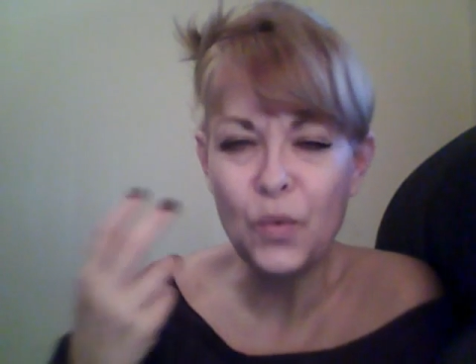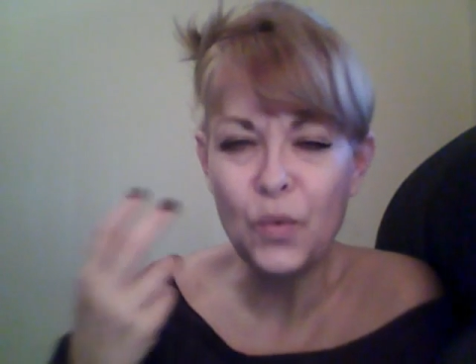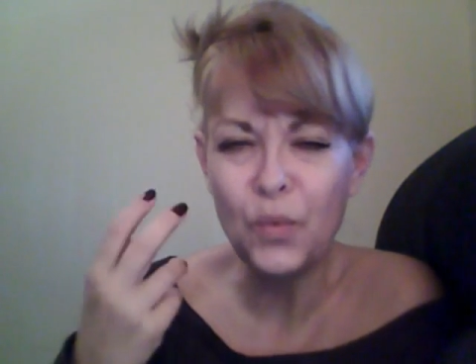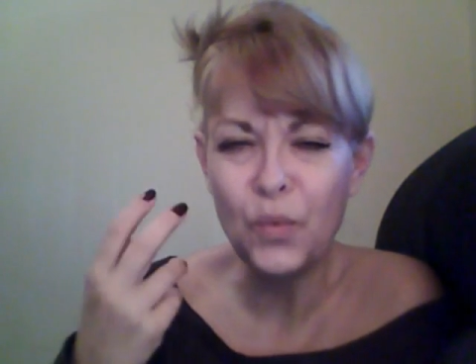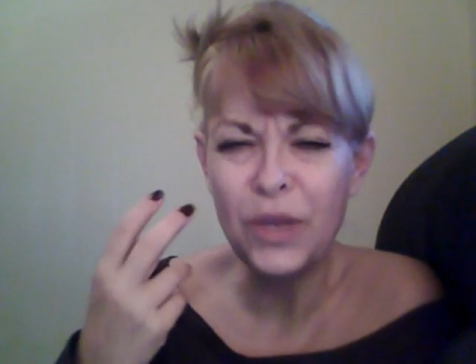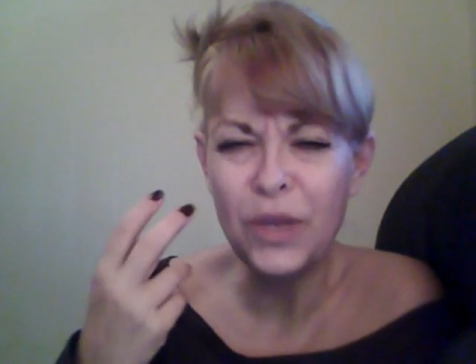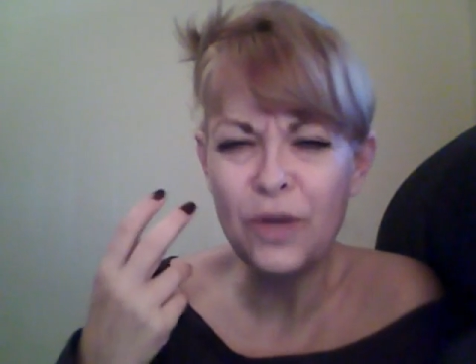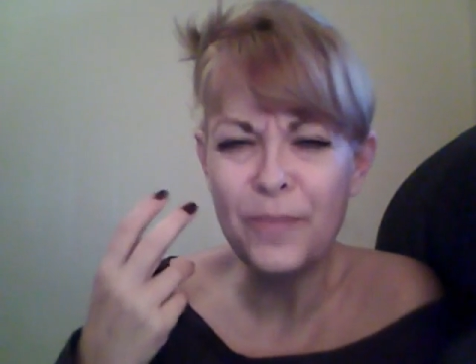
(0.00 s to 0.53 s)

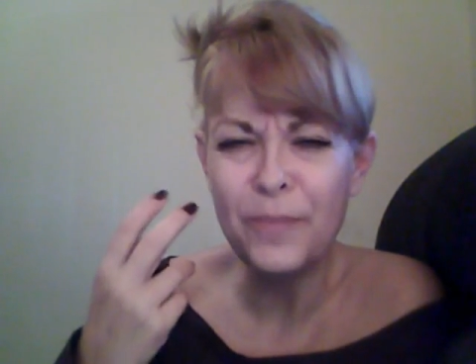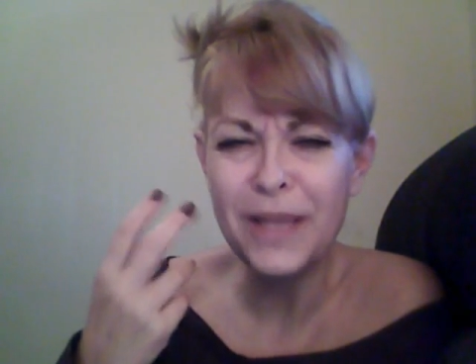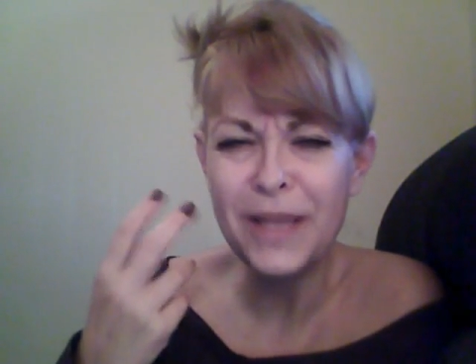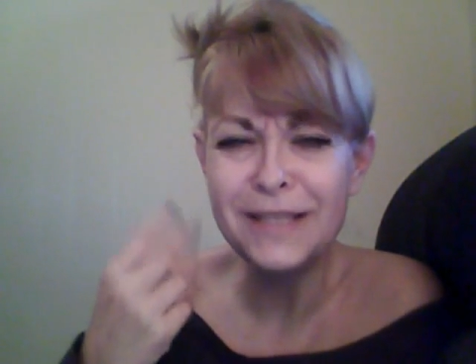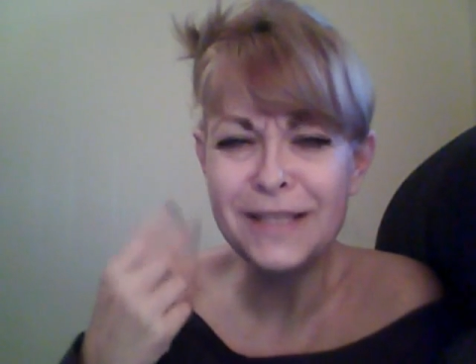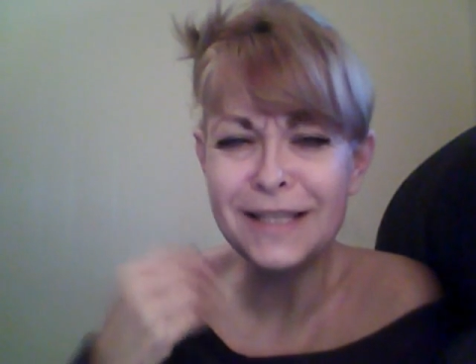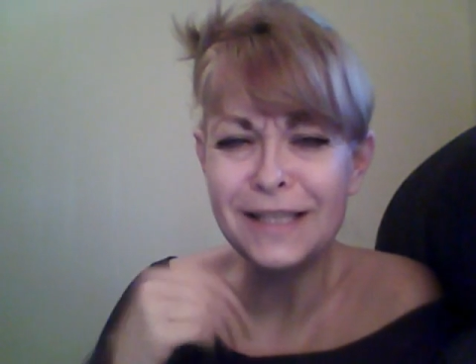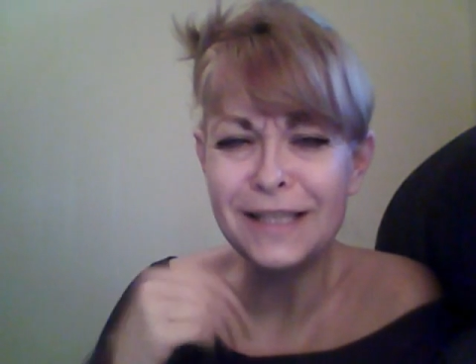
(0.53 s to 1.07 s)
We are
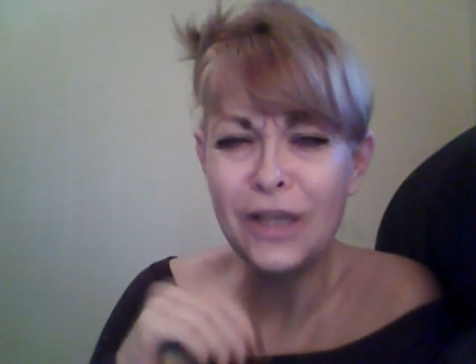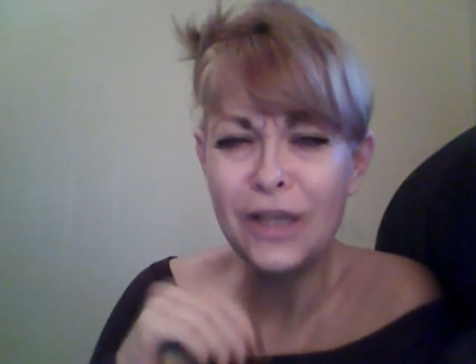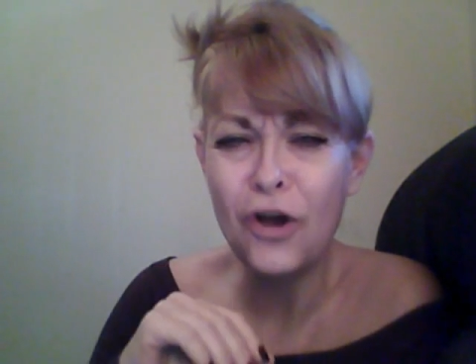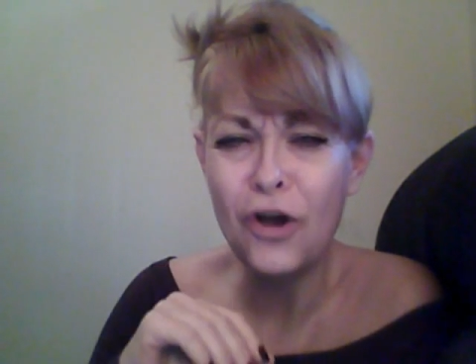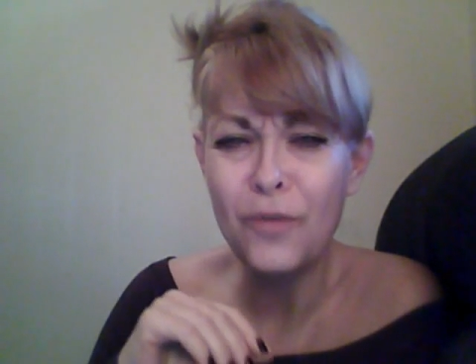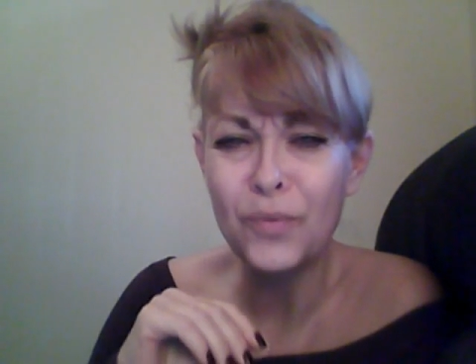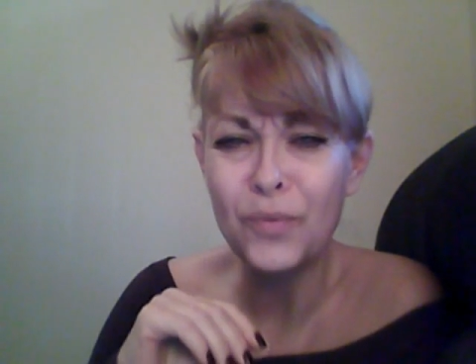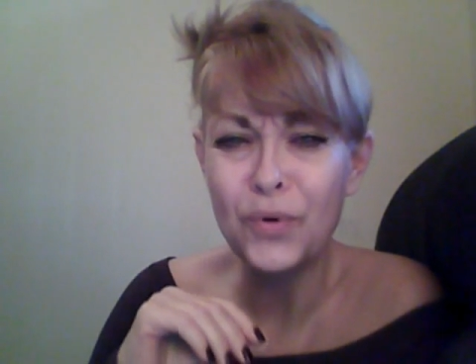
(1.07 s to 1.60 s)
basically
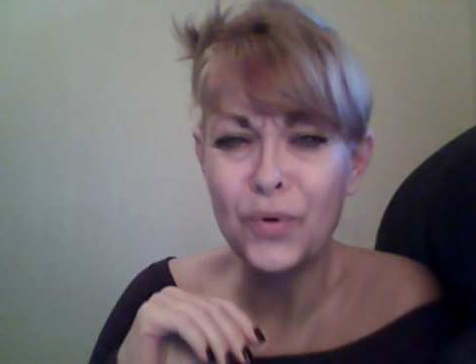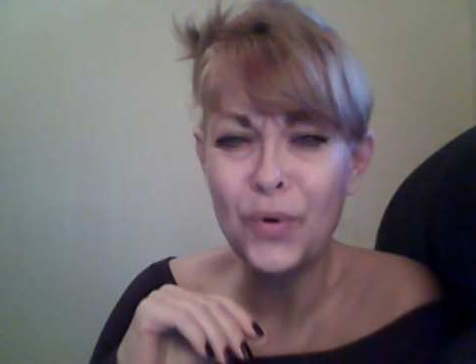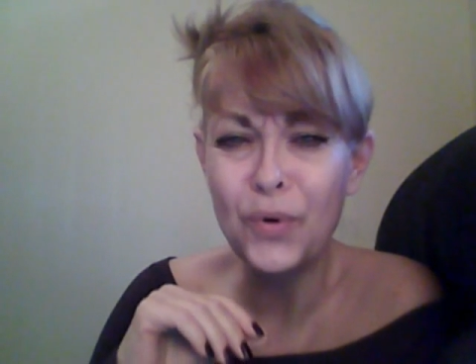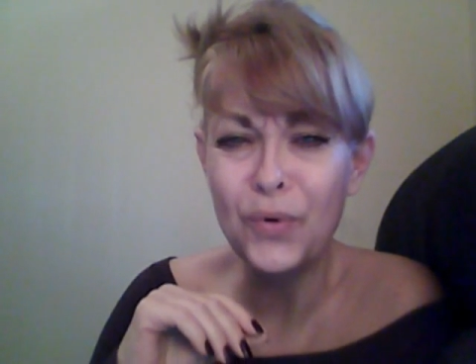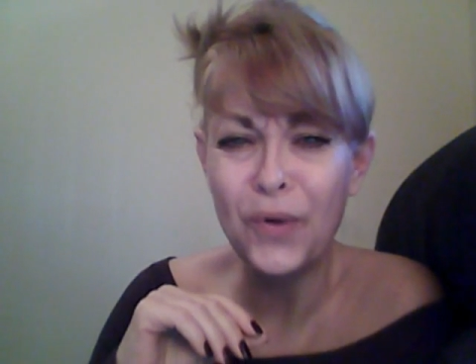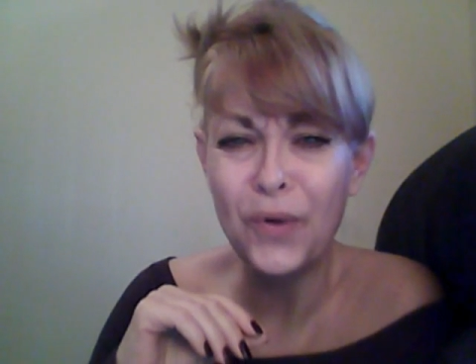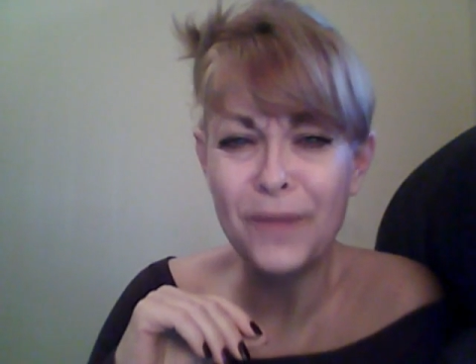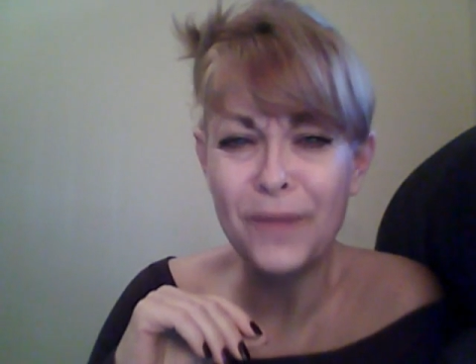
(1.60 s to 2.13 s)
all
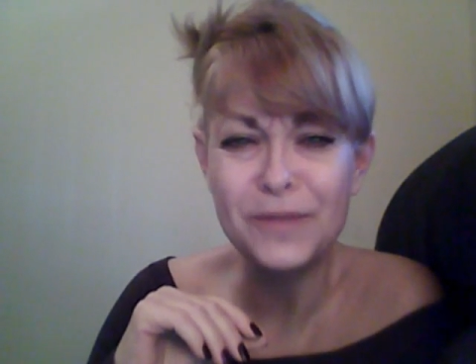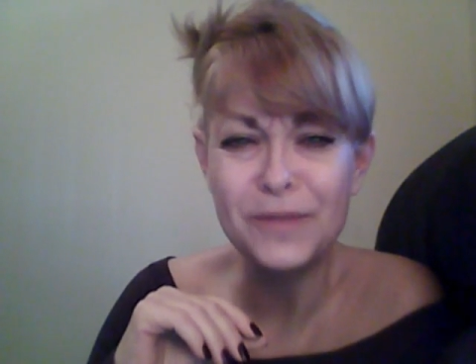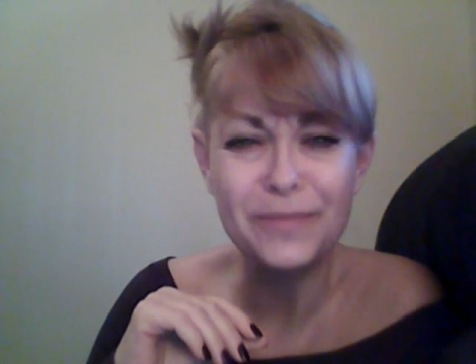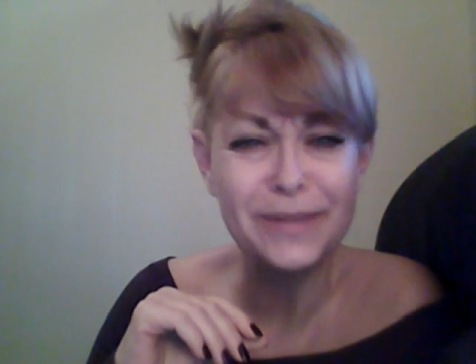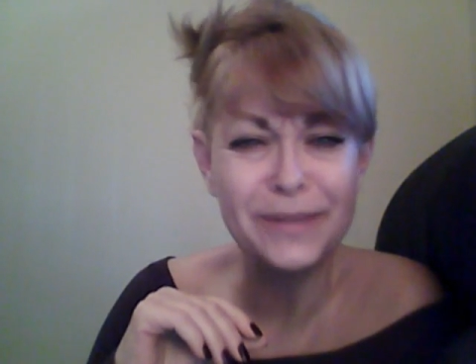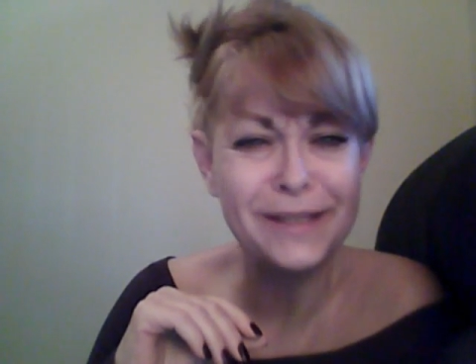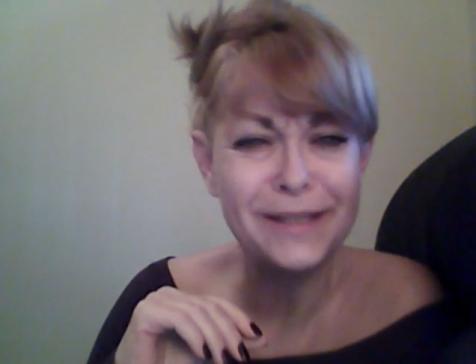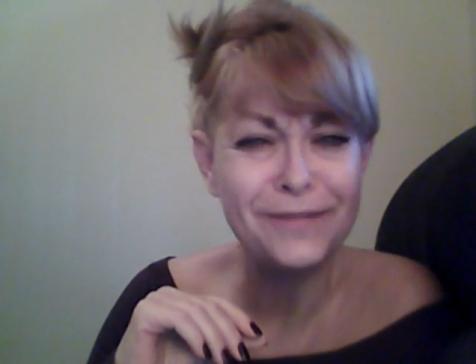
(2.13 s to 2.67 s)
programmed to
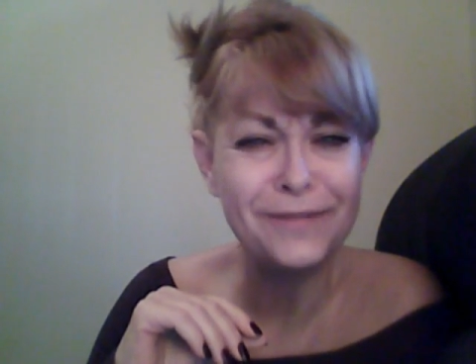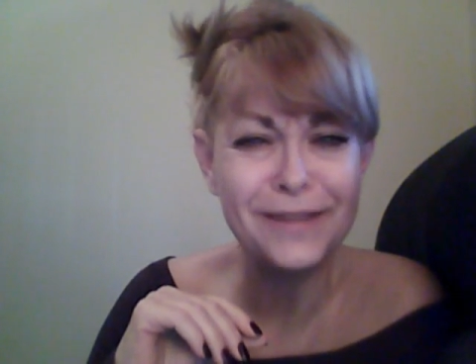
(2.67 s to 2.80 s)
believe